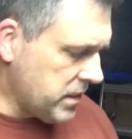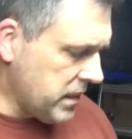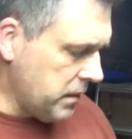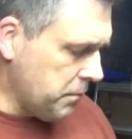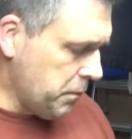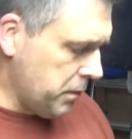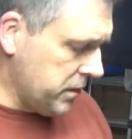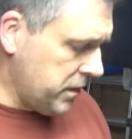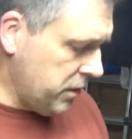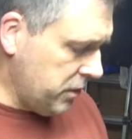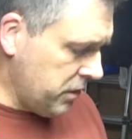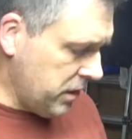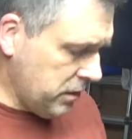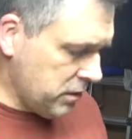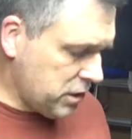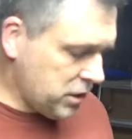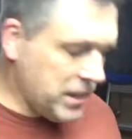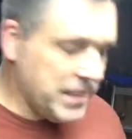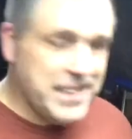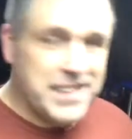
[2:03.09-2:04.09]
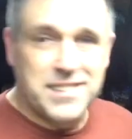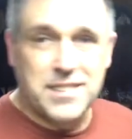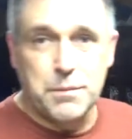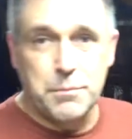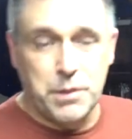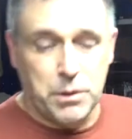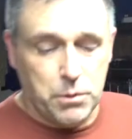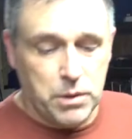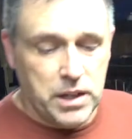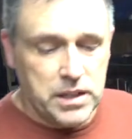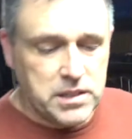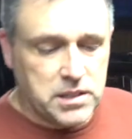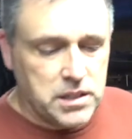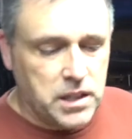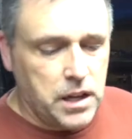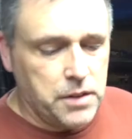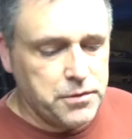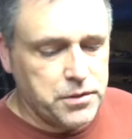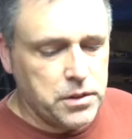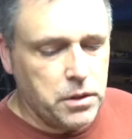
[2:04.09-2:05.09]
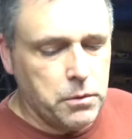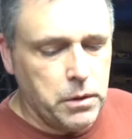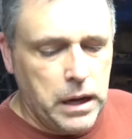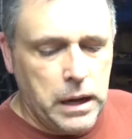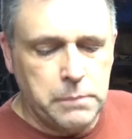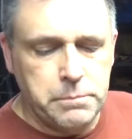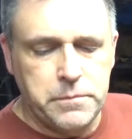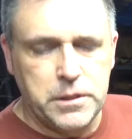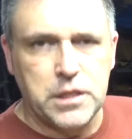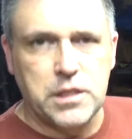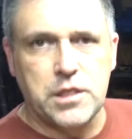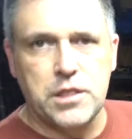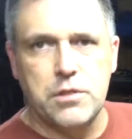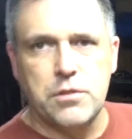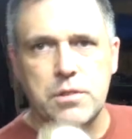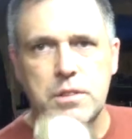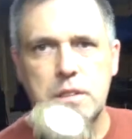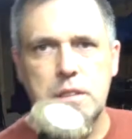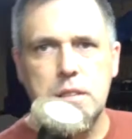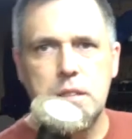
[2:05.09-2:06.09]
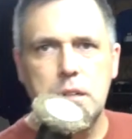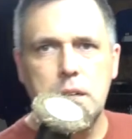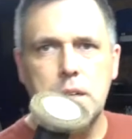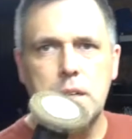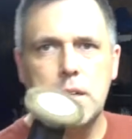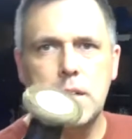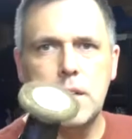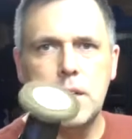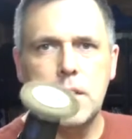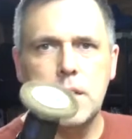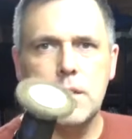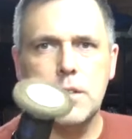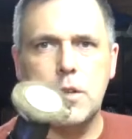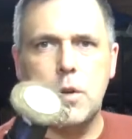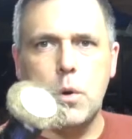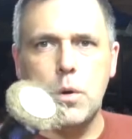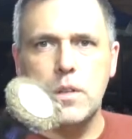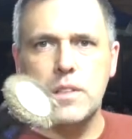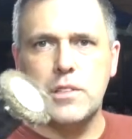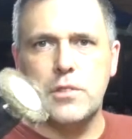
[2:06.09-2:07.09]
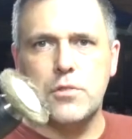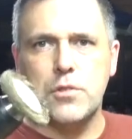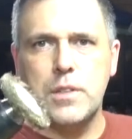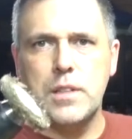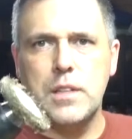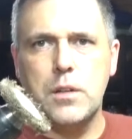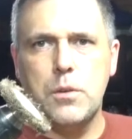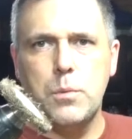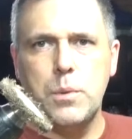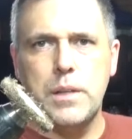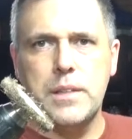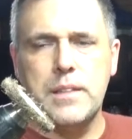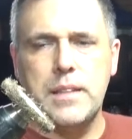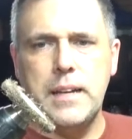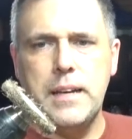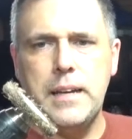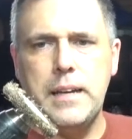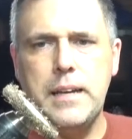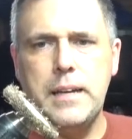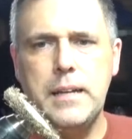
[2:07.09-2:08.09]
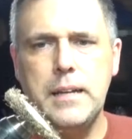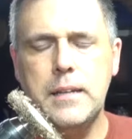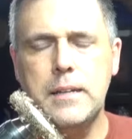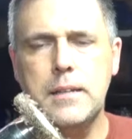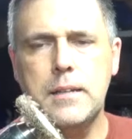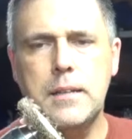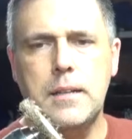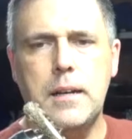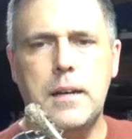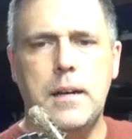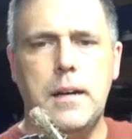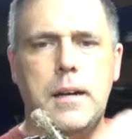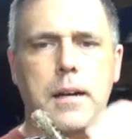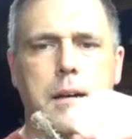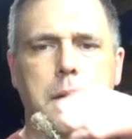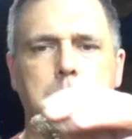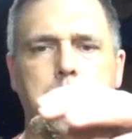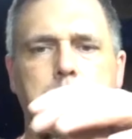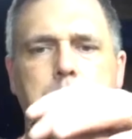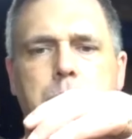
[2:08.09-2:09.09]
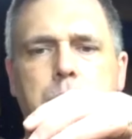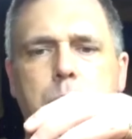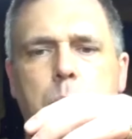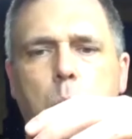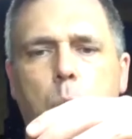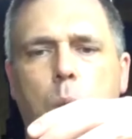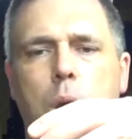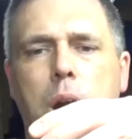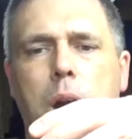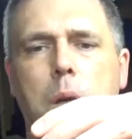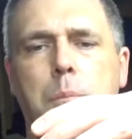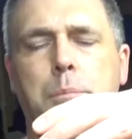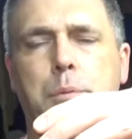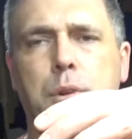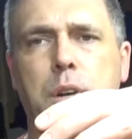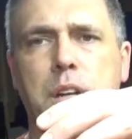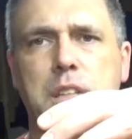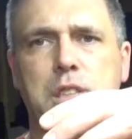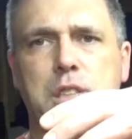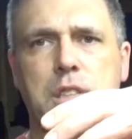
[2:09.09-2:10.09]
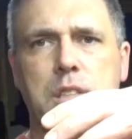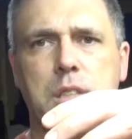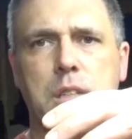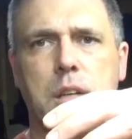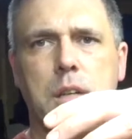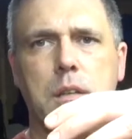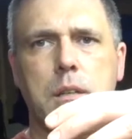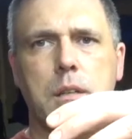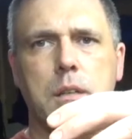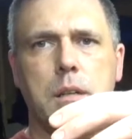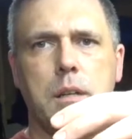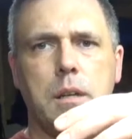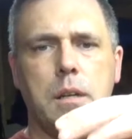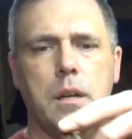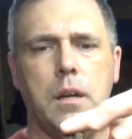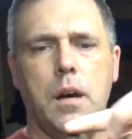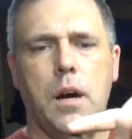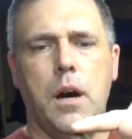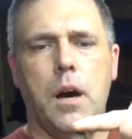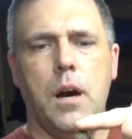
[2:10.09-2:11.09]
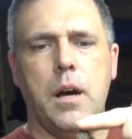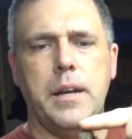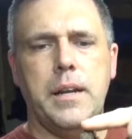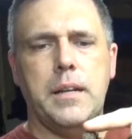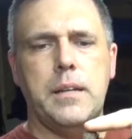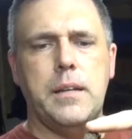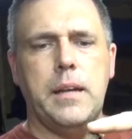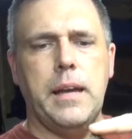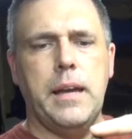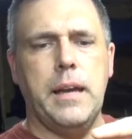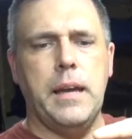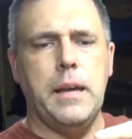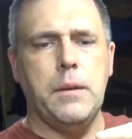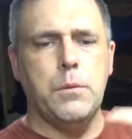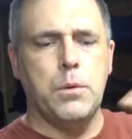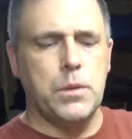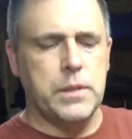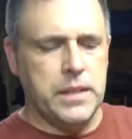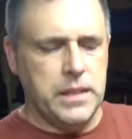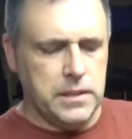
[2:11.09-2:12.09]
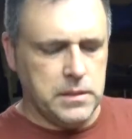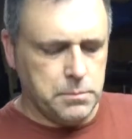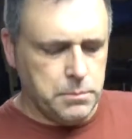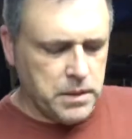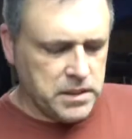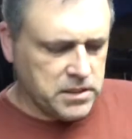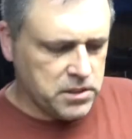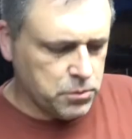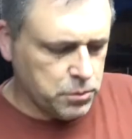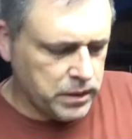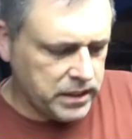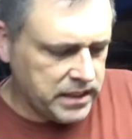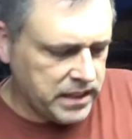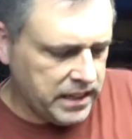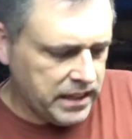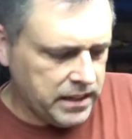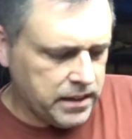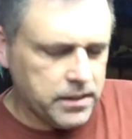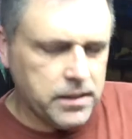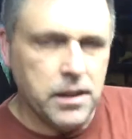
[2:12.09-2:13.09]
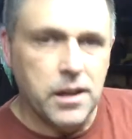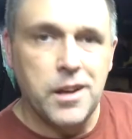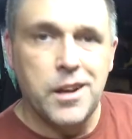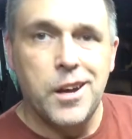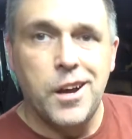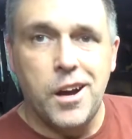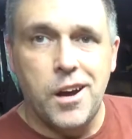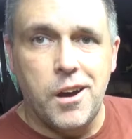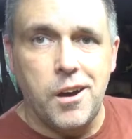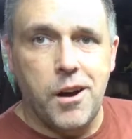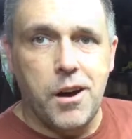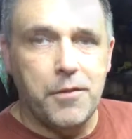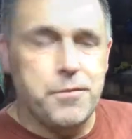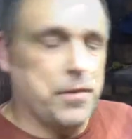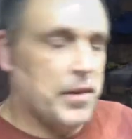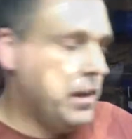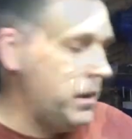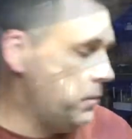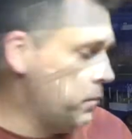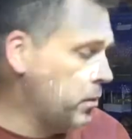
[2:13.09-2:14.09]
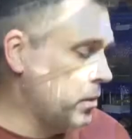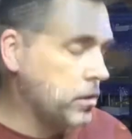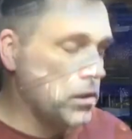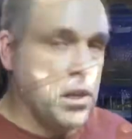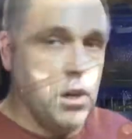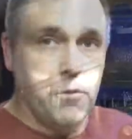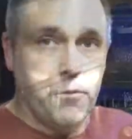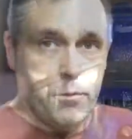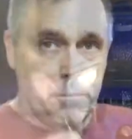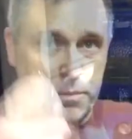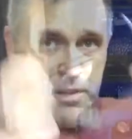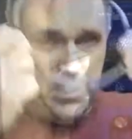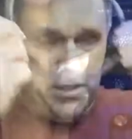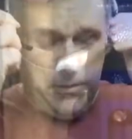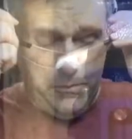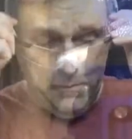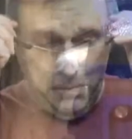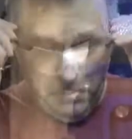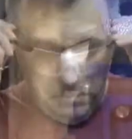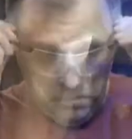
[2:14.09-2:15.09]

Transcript: thing I'm going to do, though, is try to get some of the rust off. So I'm just using cordless drill with a wire brush on it, and we'll get as much as we can off, and we'll go from there.